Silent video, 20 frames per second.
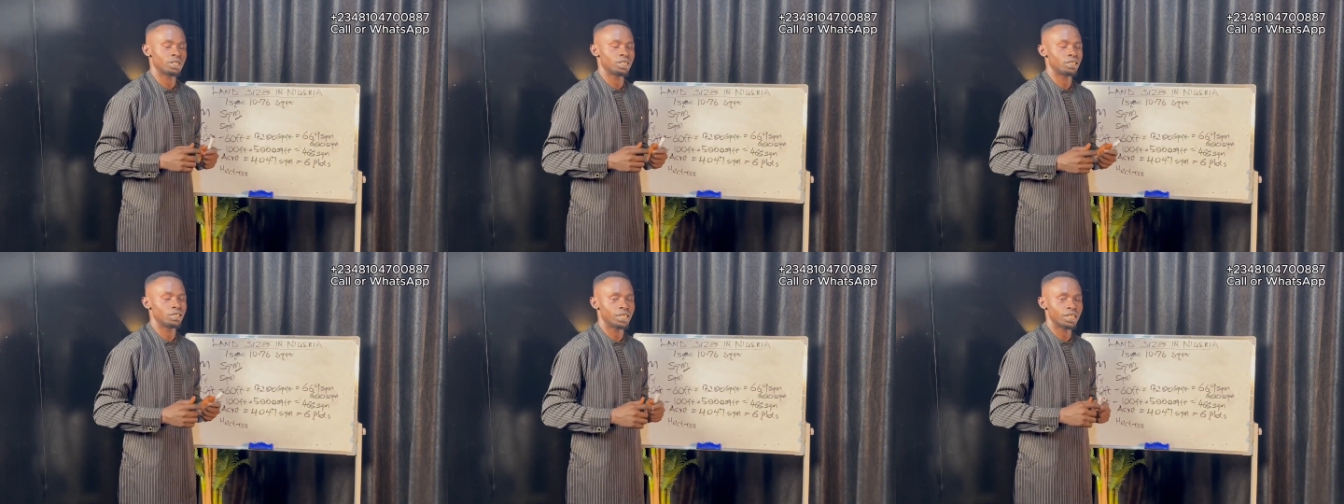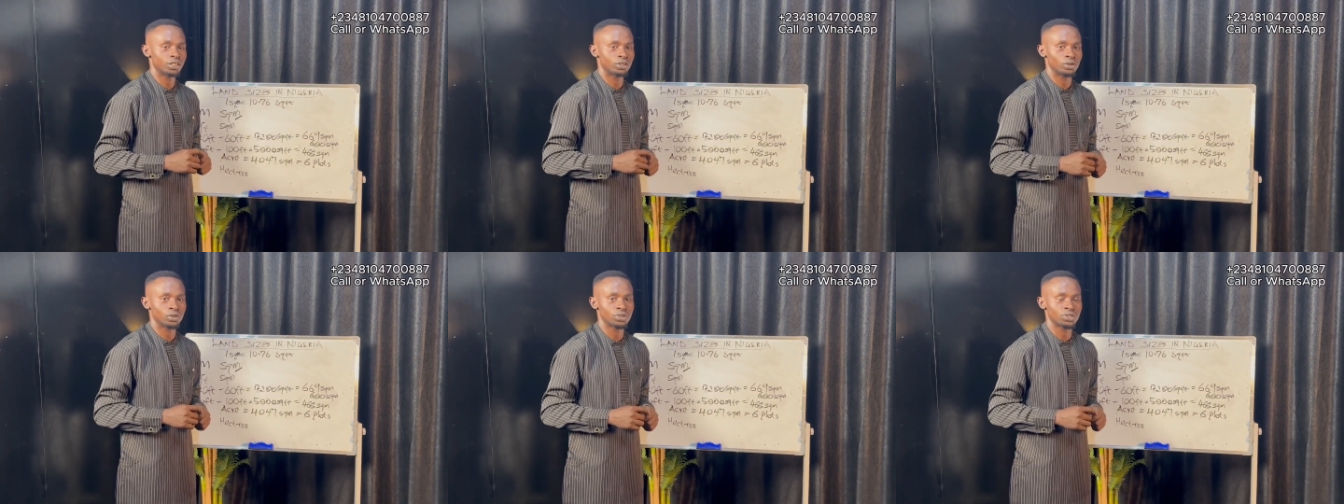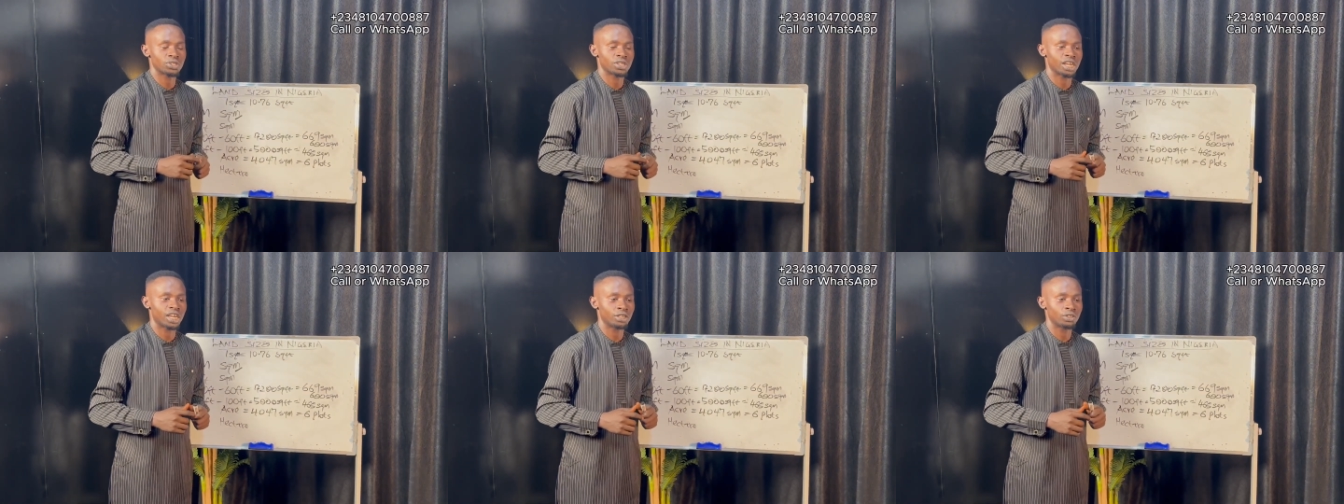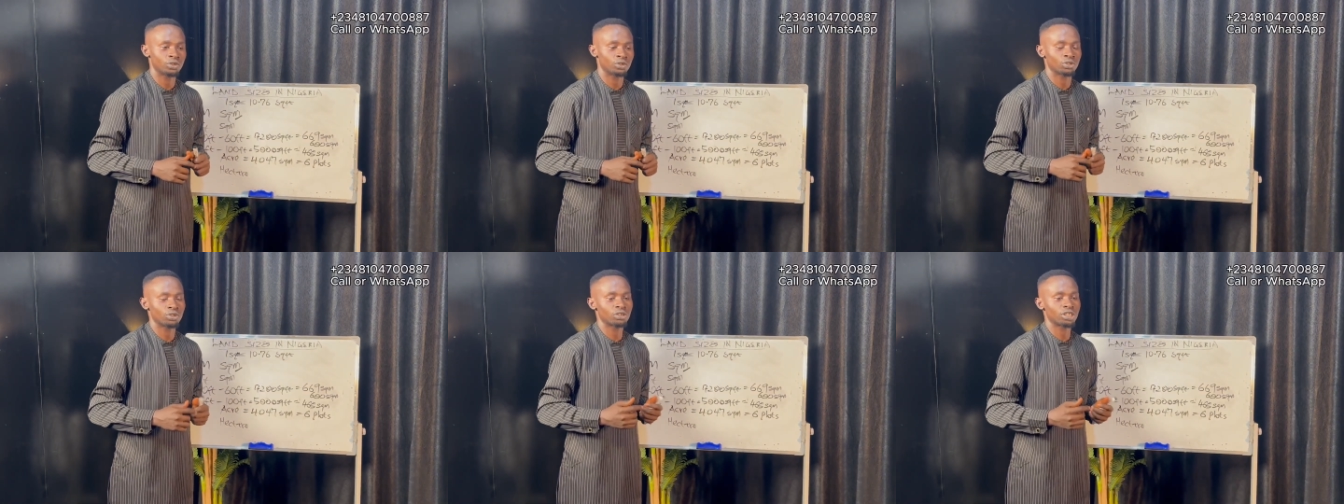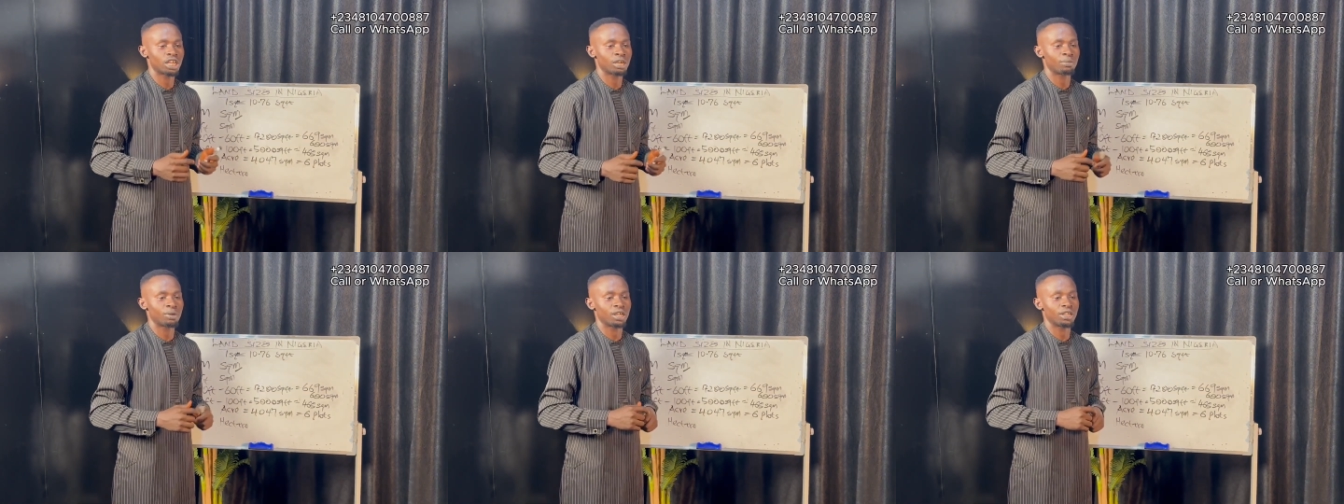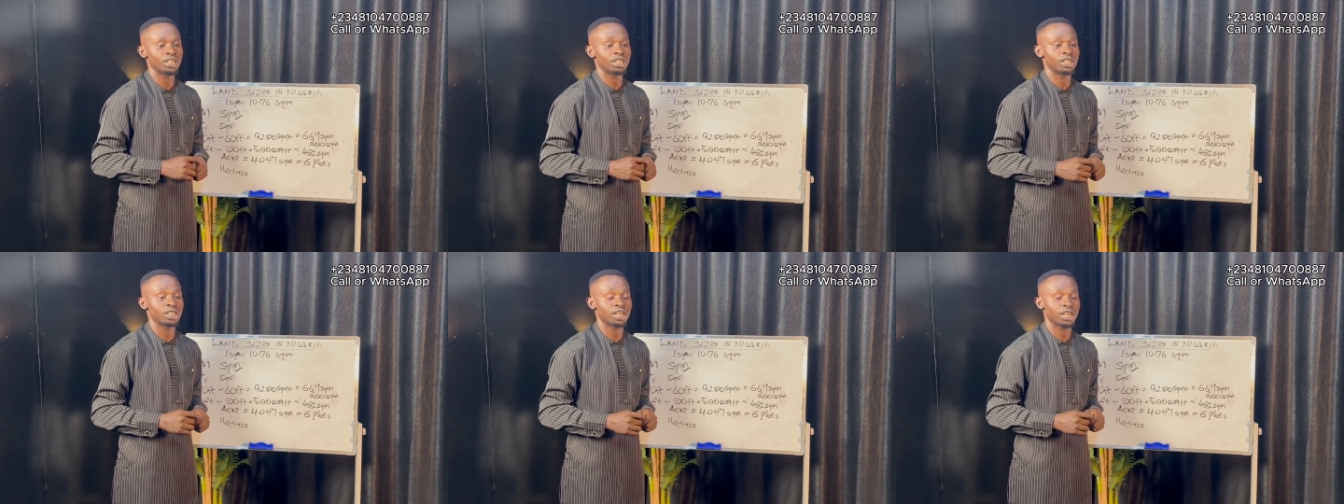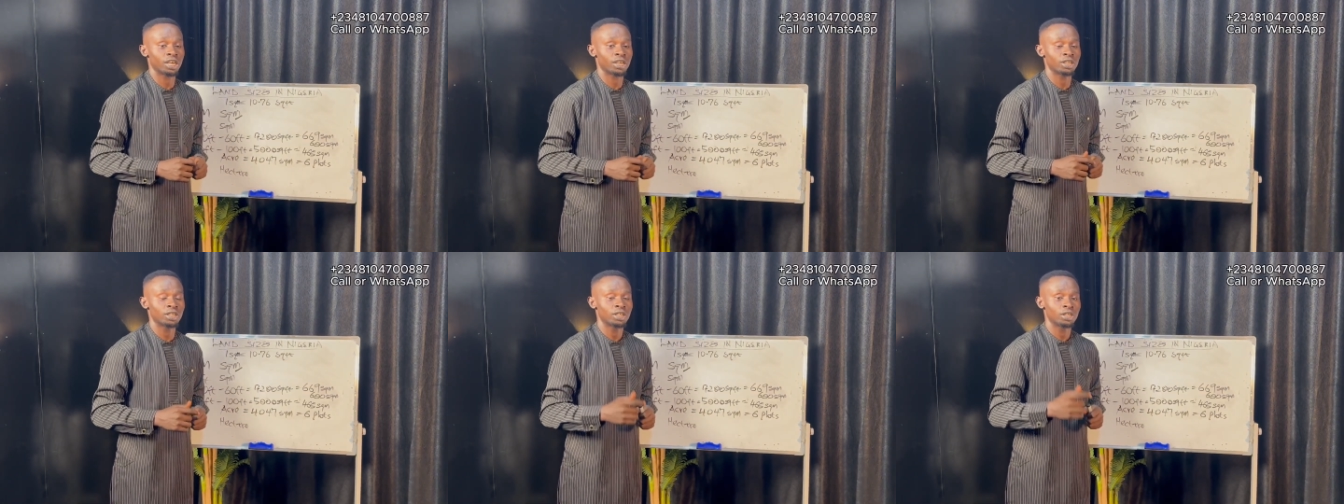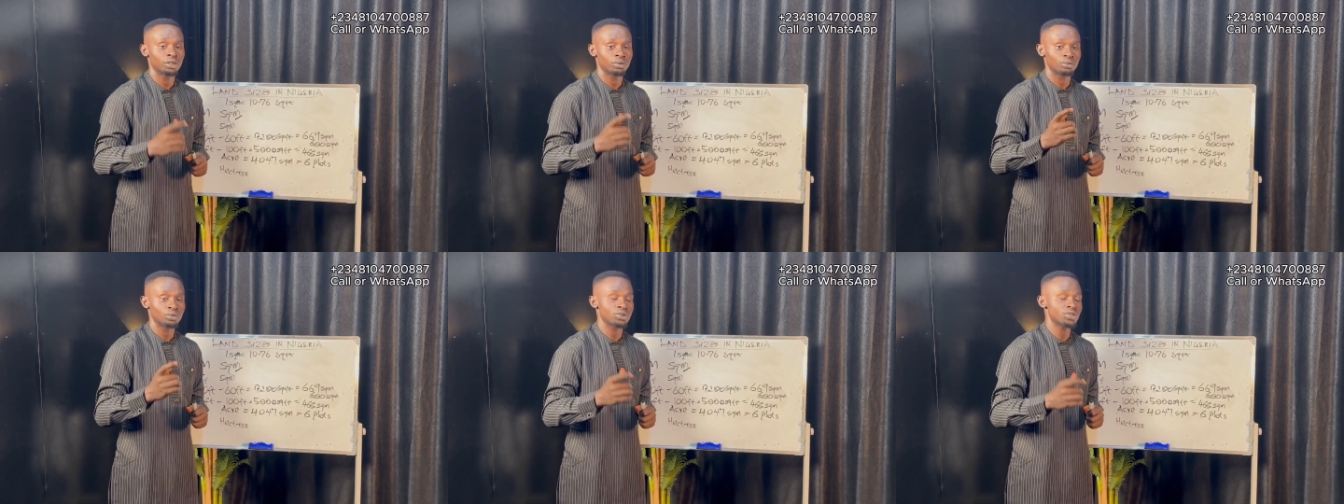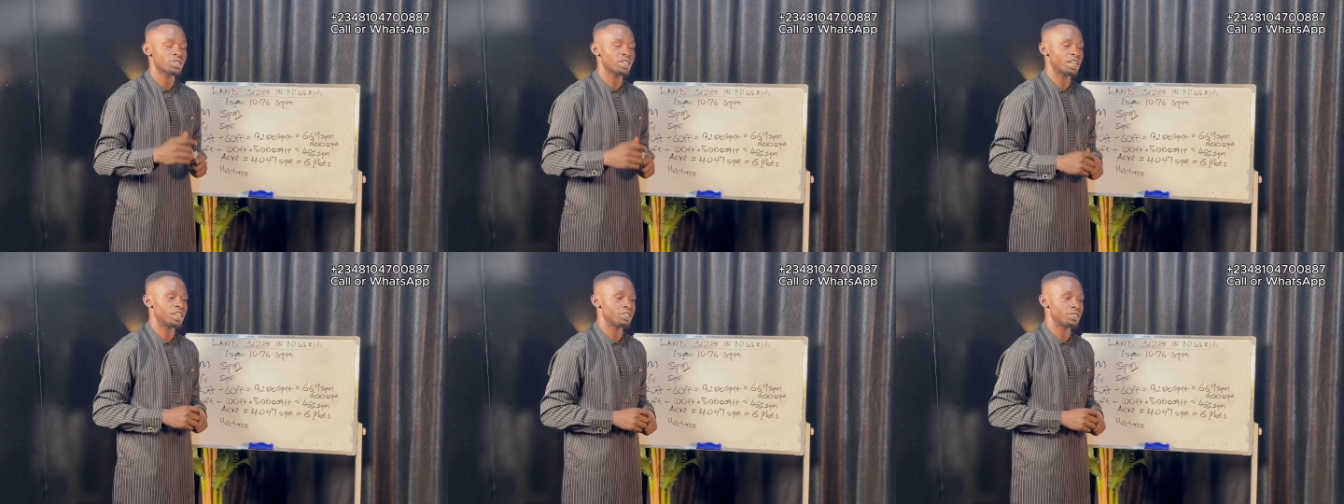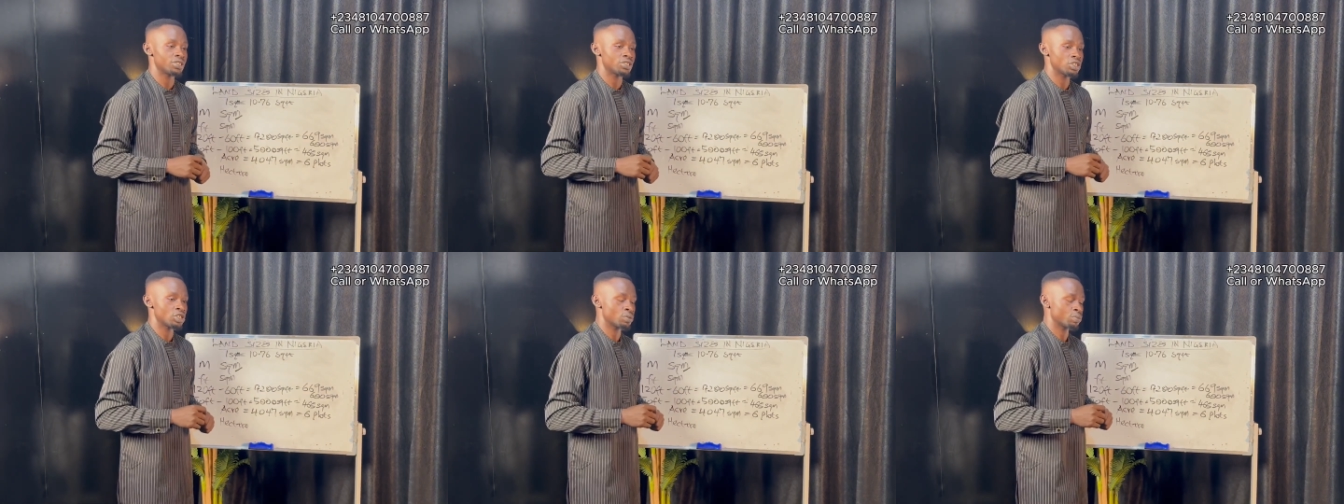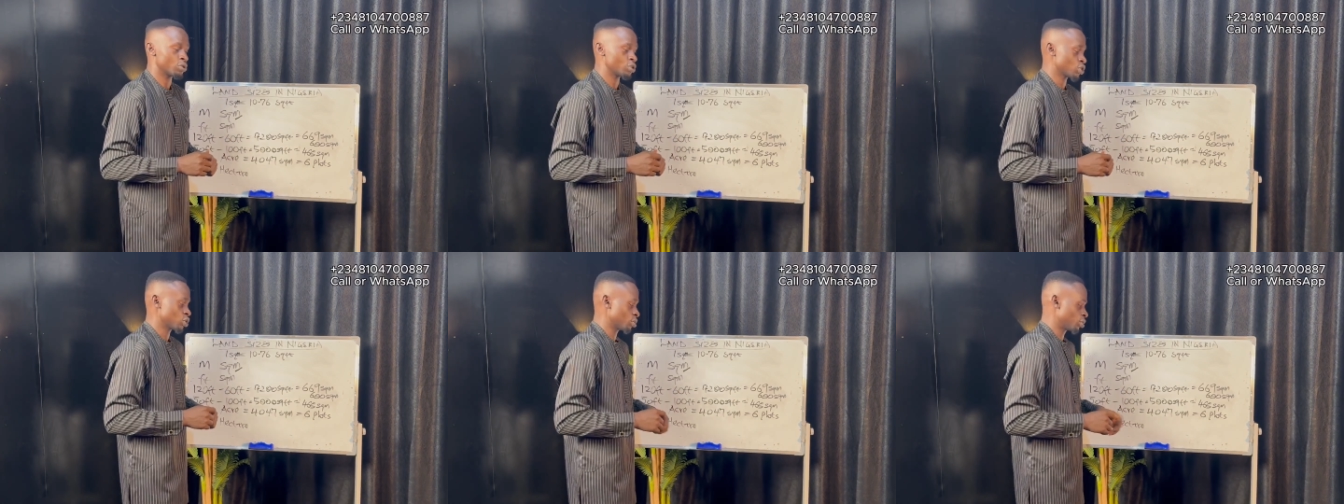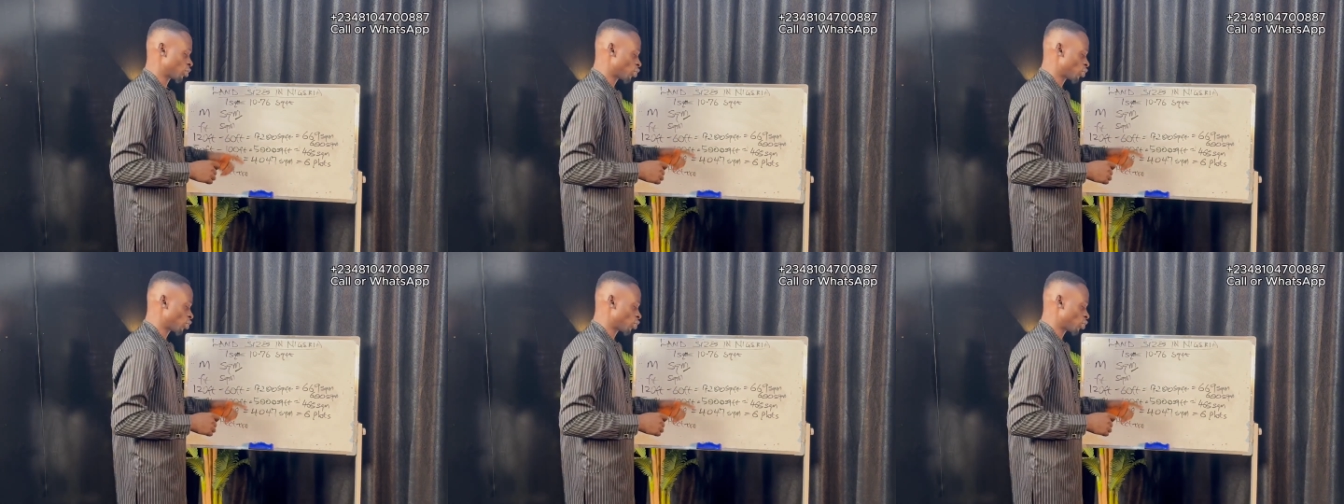Lagos and you're talking about acre, most time is 6 plots.